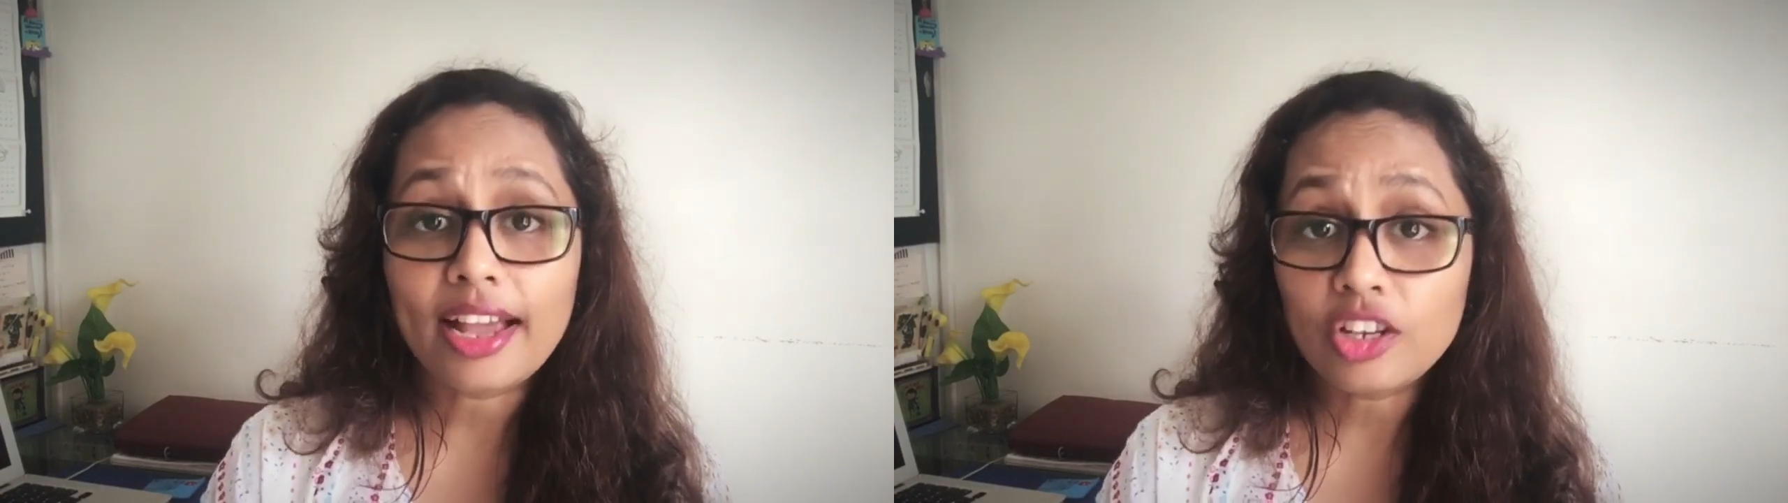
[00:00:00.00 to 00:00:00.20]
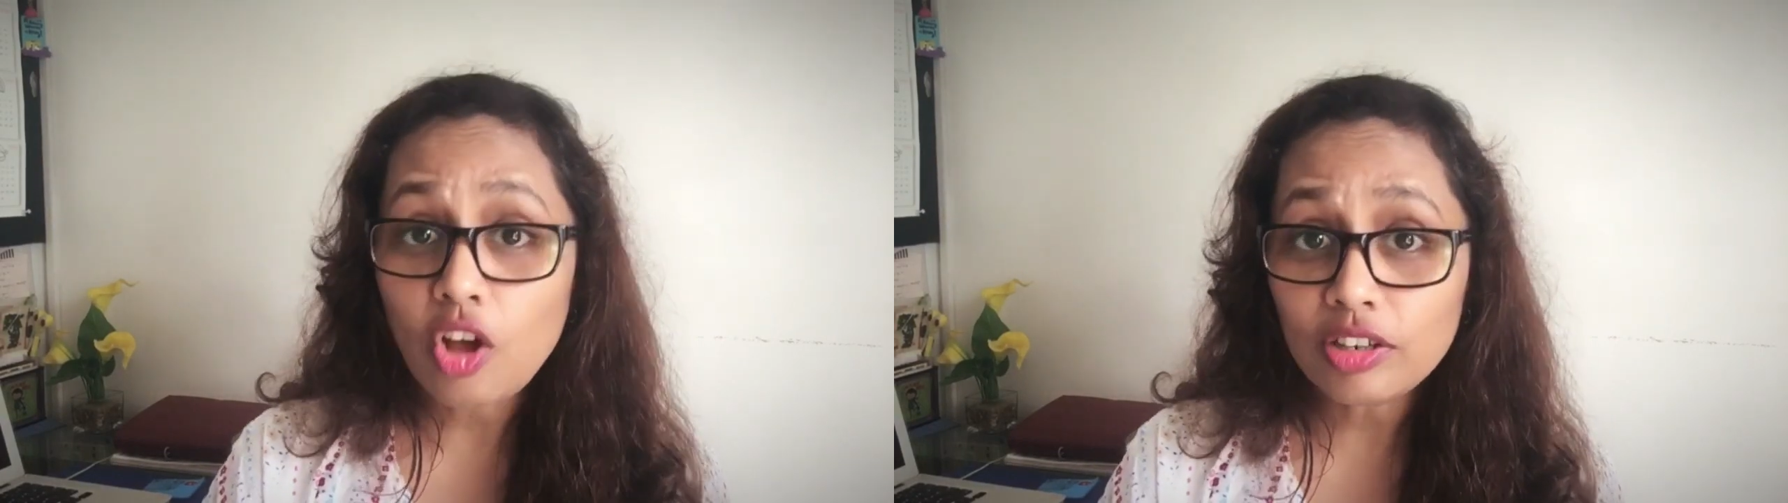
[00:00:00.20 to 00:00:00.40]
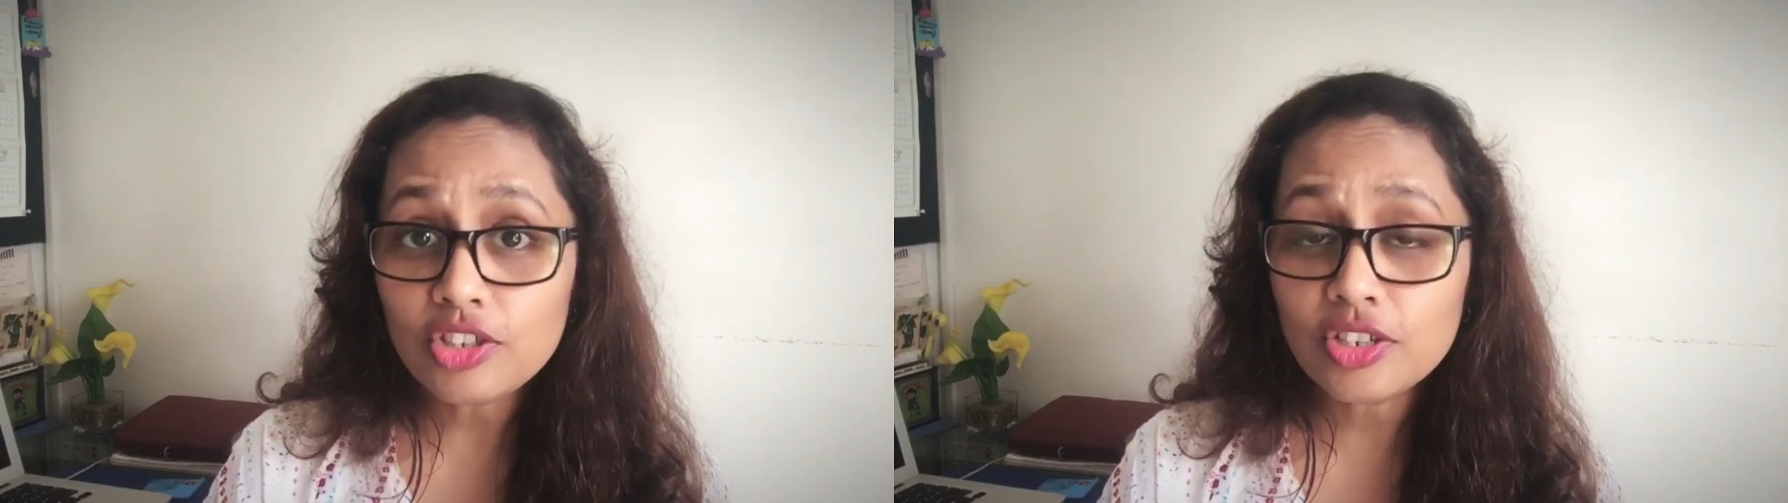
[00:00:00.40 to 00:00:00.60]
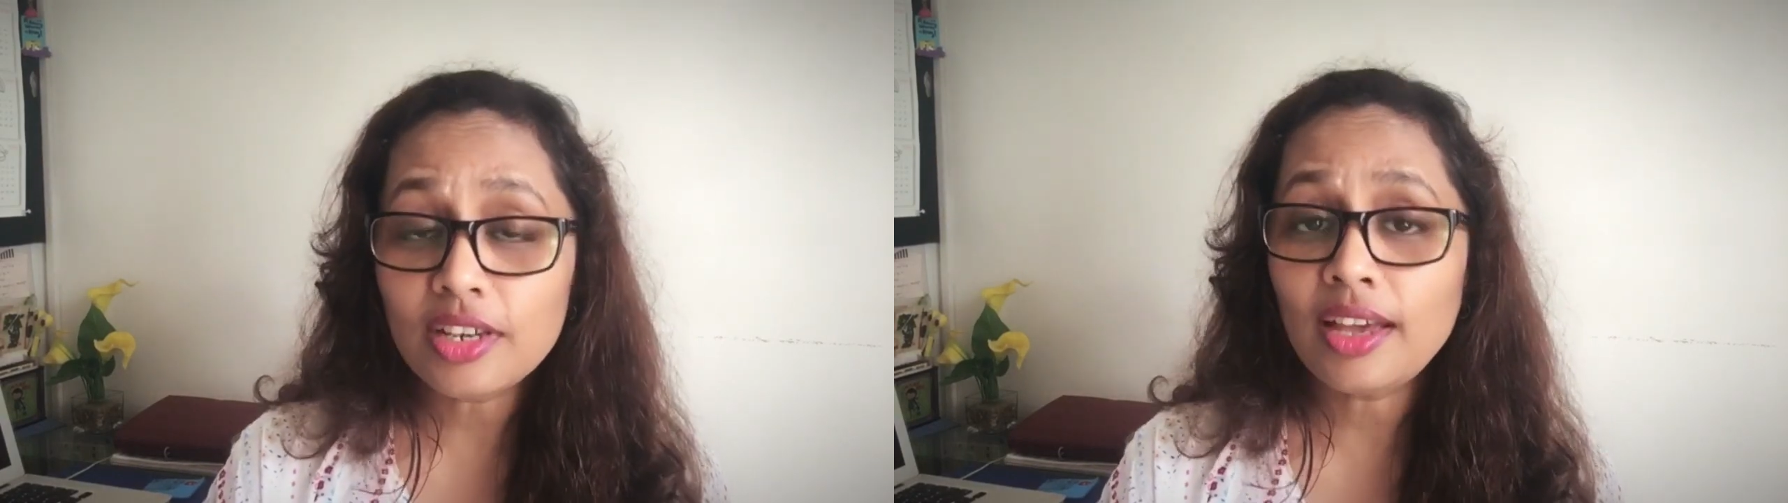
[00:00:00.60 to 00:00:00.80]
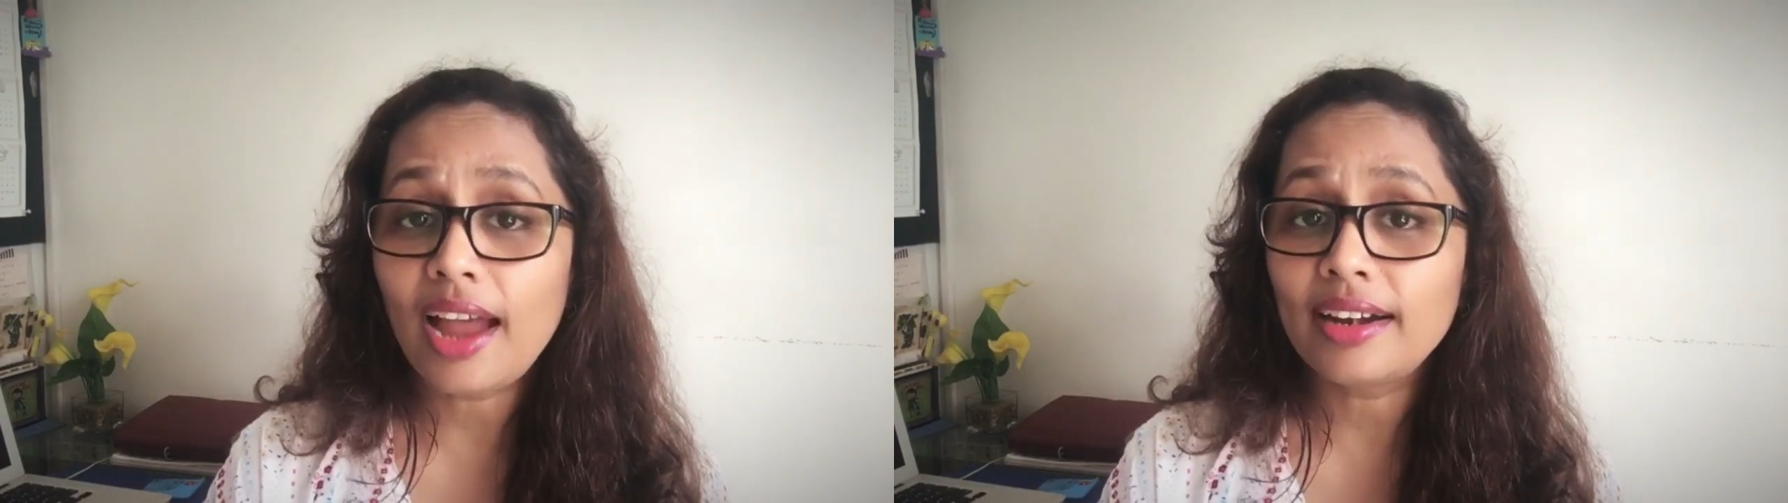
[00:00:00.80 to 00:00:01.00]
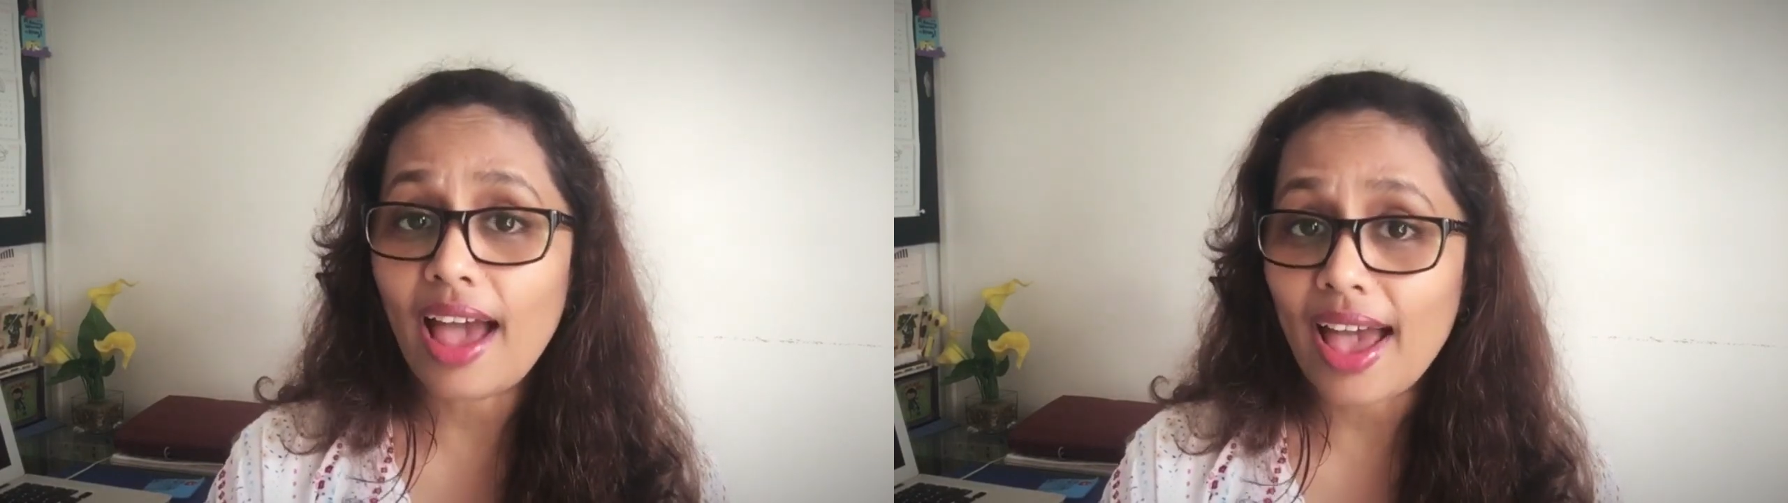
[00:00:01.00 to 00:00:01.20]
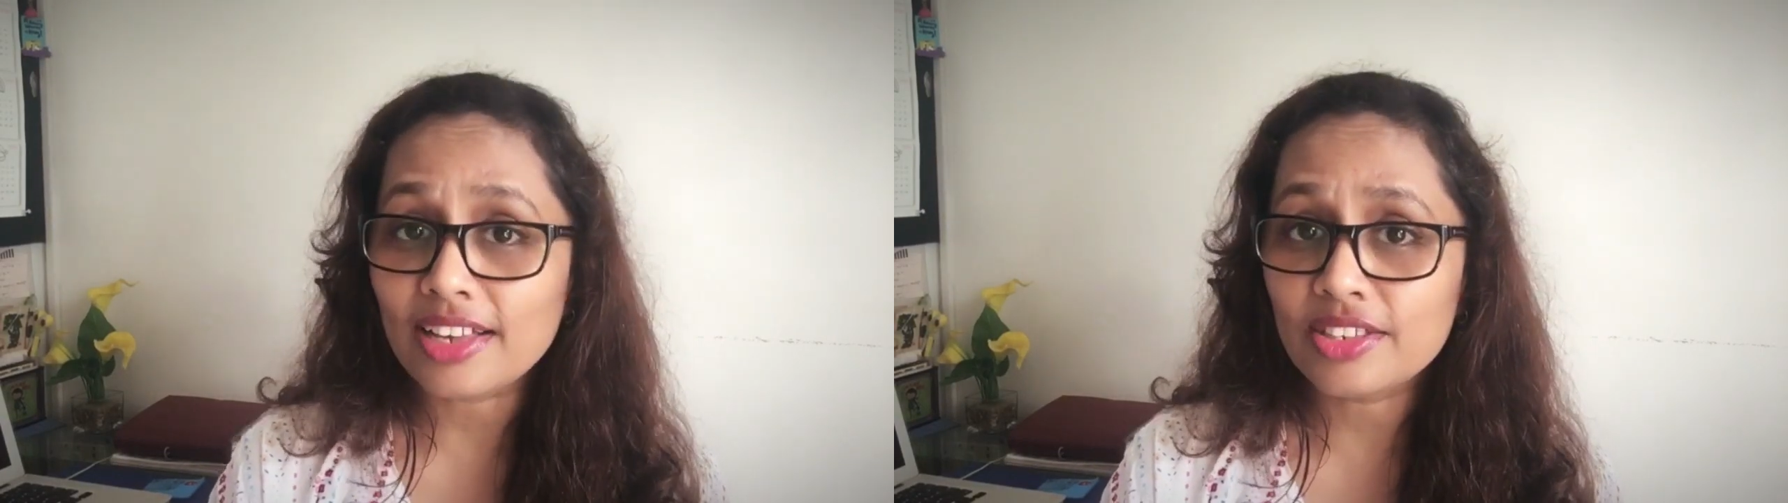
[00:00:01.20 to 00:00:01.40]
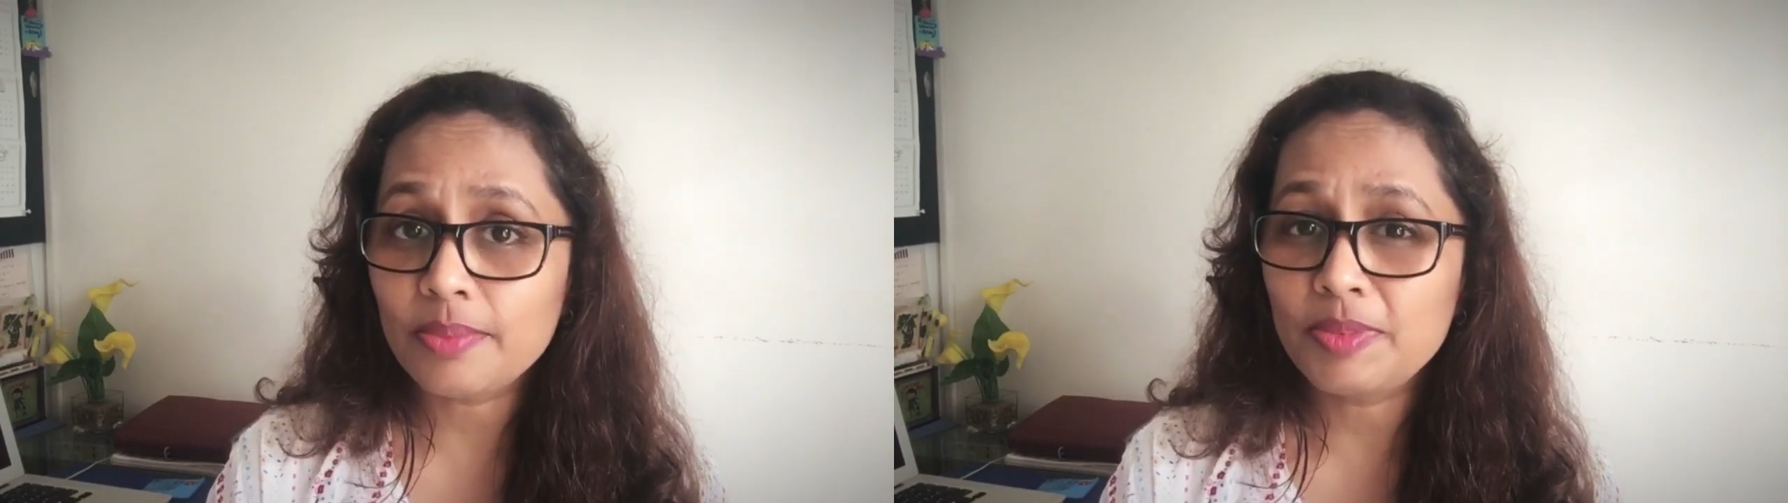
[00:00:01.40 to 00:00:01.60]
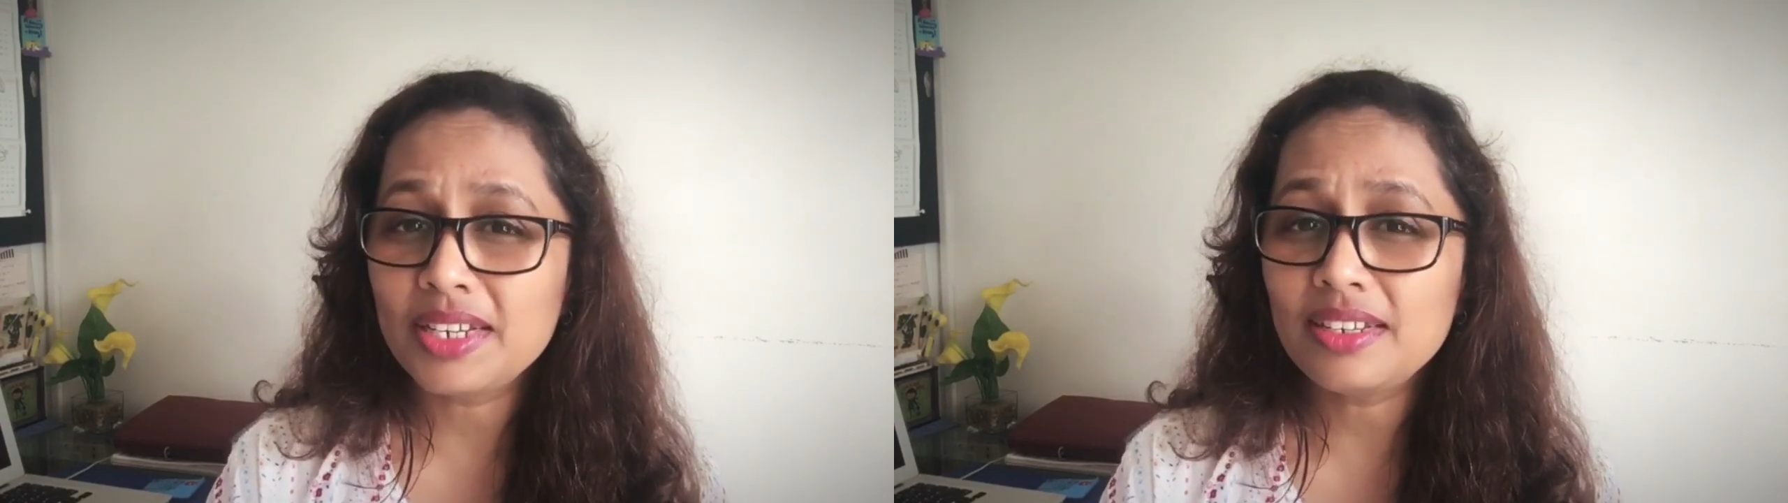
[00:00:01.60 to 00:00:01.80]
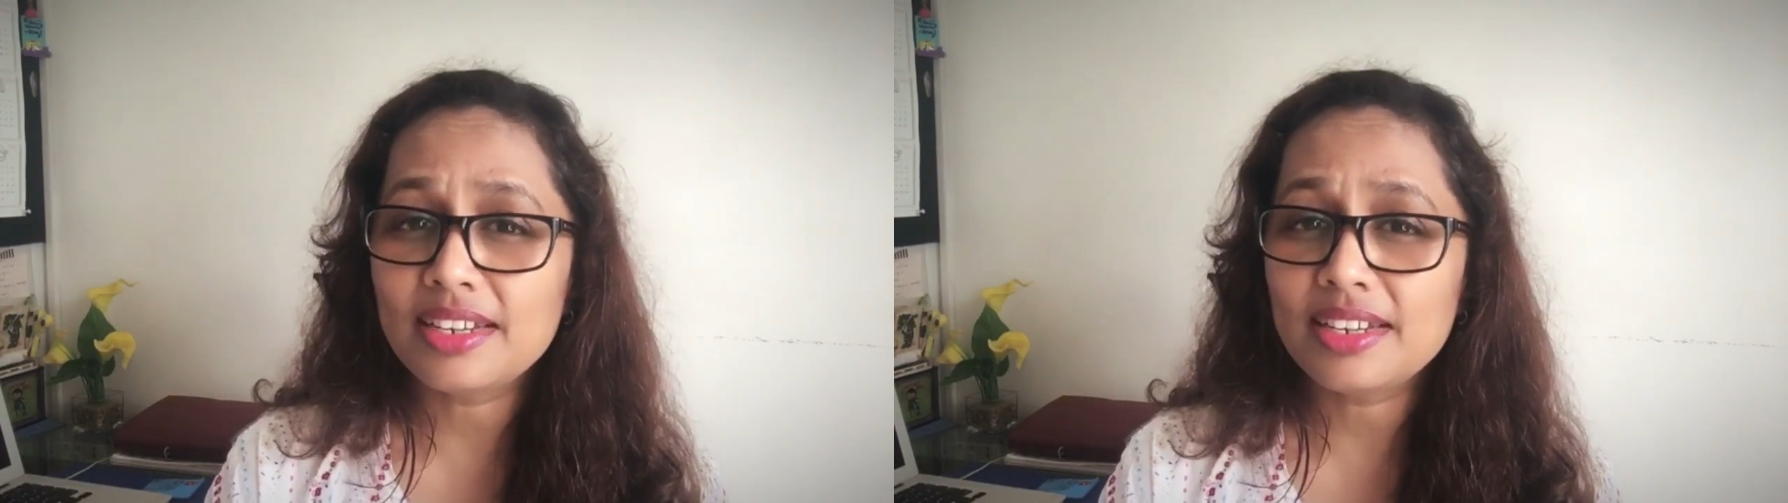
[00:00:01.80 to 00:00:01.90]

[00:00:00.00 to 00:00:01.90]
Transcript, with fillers: Acknowledging and accepting